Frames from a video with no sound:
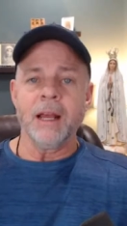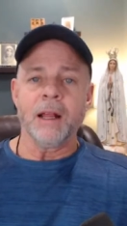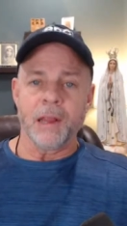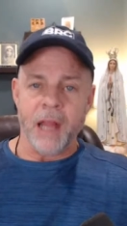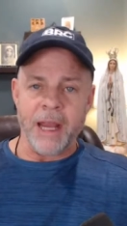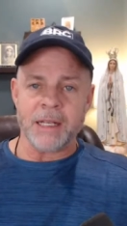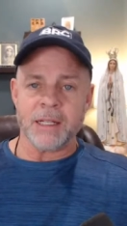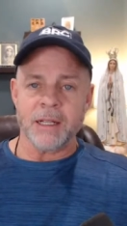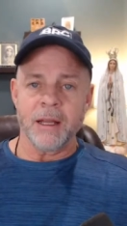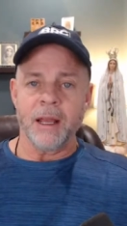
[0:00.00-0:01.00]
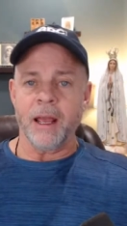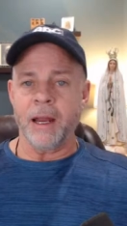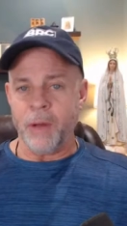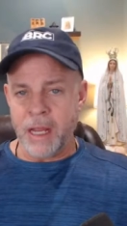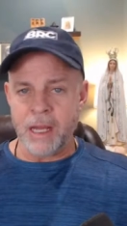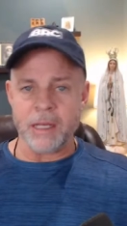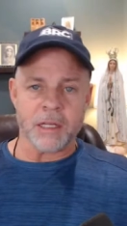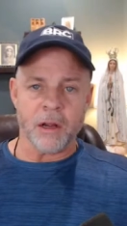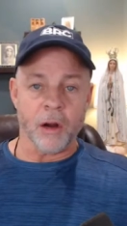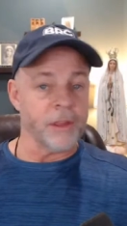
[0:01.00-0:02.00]
Light and
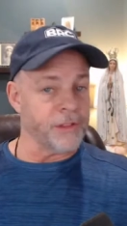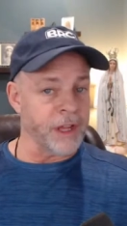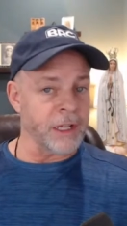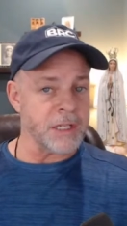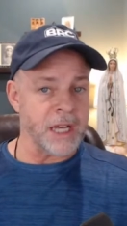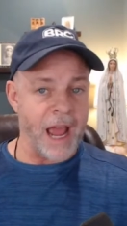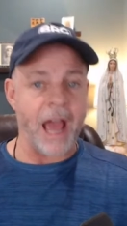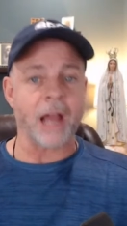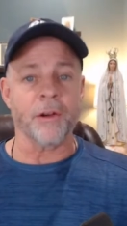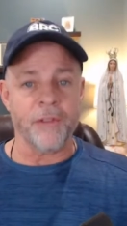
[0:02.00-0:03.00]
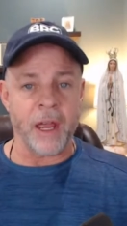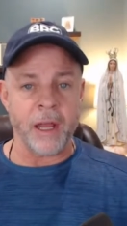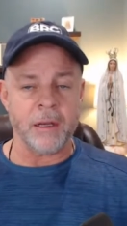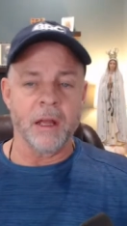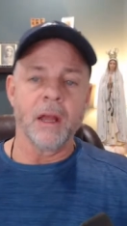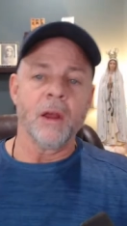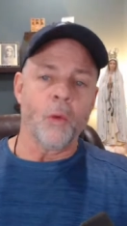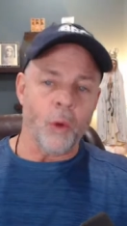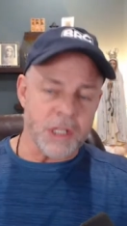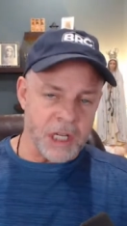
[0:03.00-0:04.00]
heat are the things that aggravate
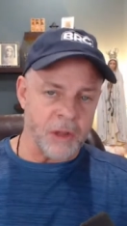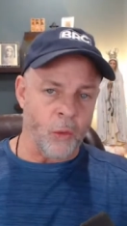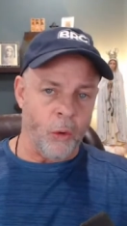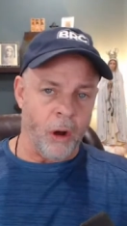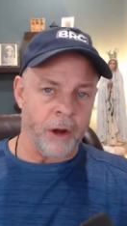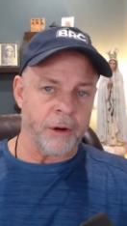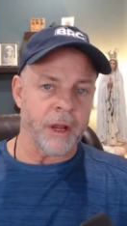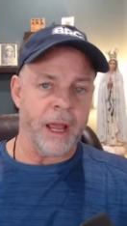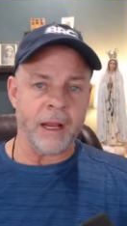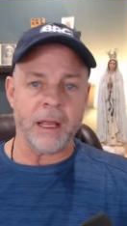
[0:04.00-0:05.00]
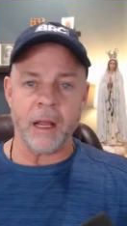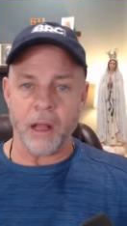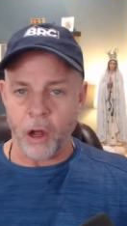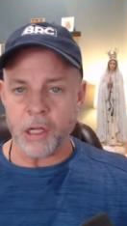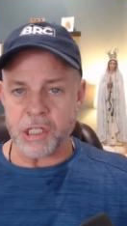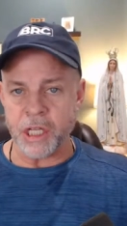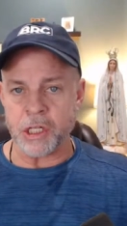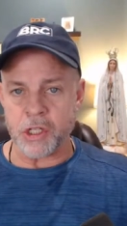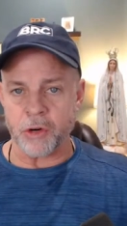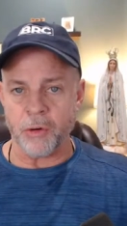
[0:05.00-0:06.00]
what's in the water and can cause
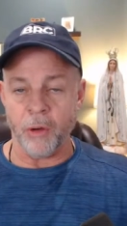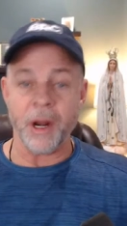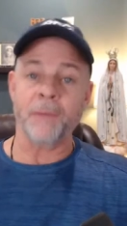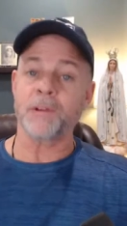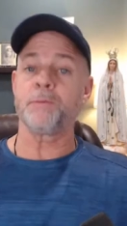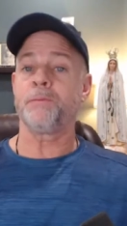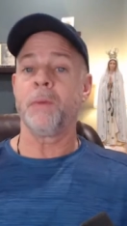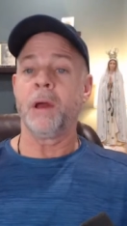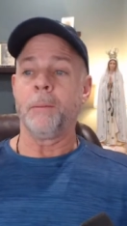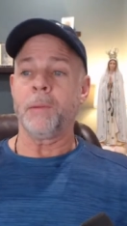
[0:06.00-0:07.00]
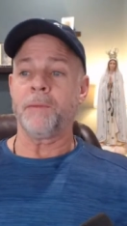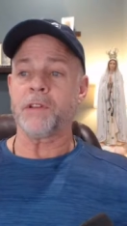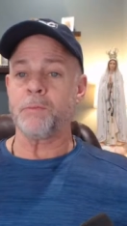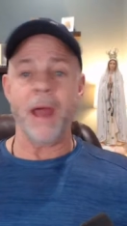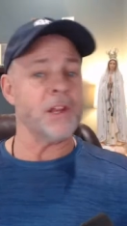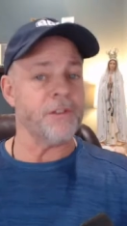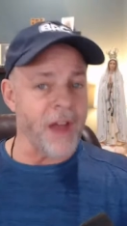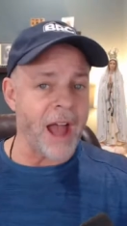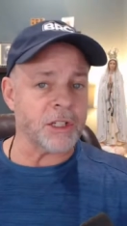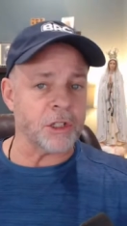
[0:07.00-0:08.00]
things to grow. Now, if it's
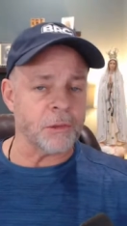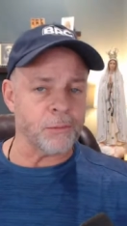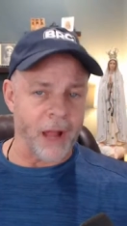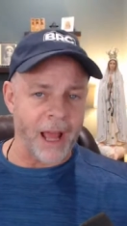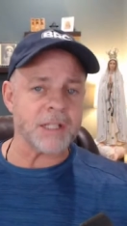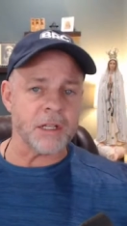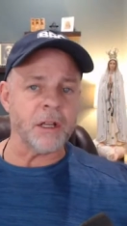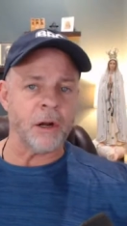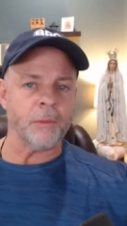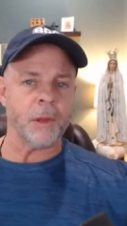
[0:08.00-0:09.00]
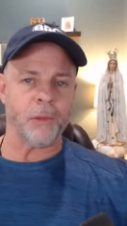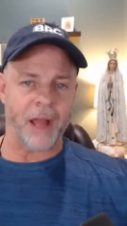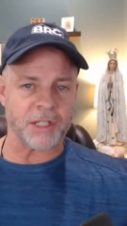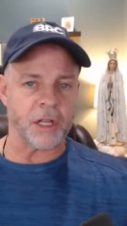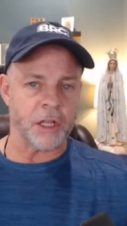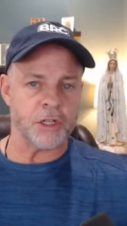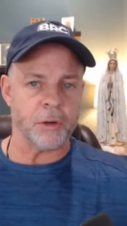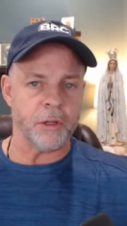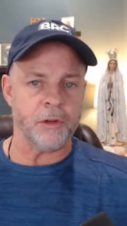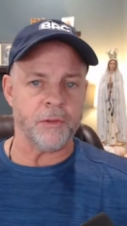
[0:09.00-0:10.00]
manufactured plastic, you know, the plastic that
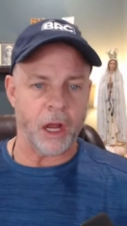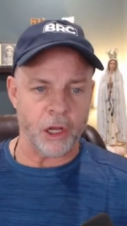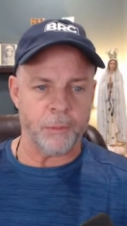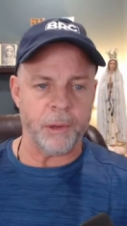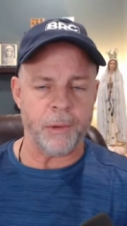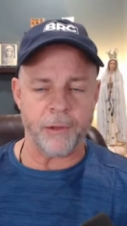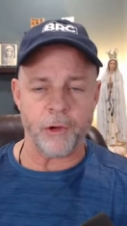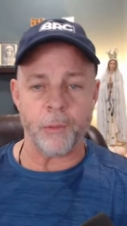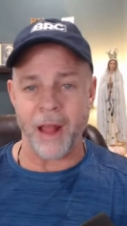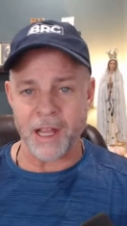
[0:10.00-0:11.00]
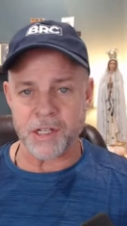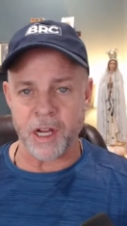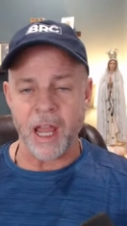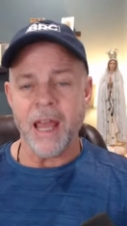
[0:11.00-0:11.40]
you've got good BPA-free plastic,